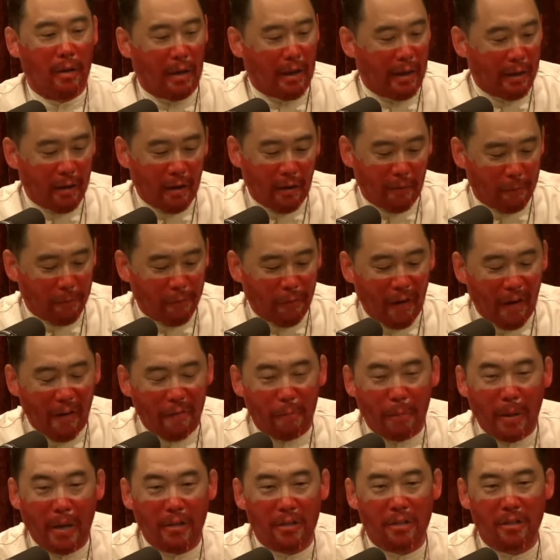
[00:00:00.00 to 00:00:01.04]
I got
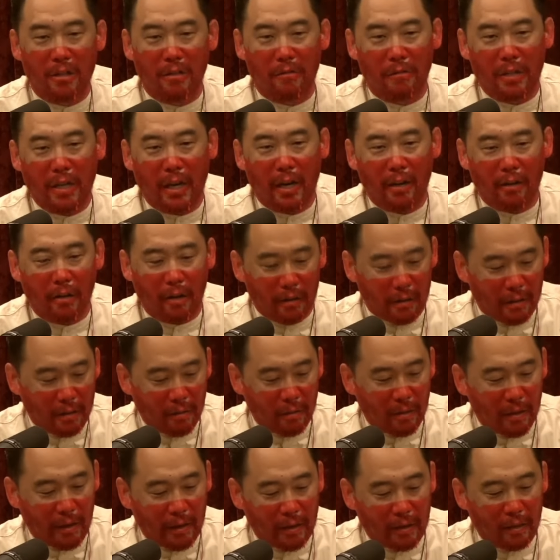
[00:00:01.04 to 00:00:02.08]
five pages of dialogue,
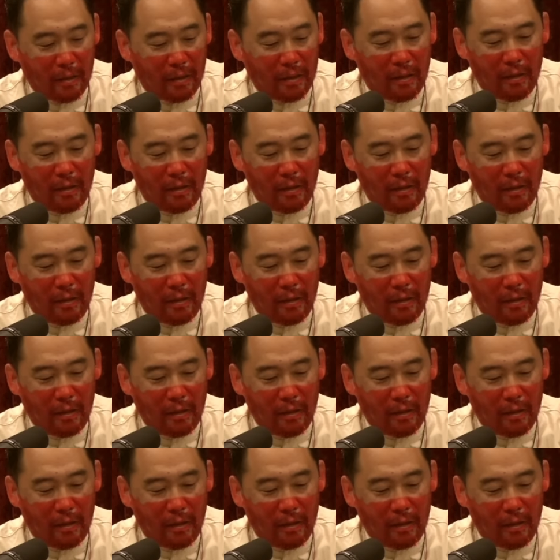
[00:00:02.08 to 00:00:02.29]
like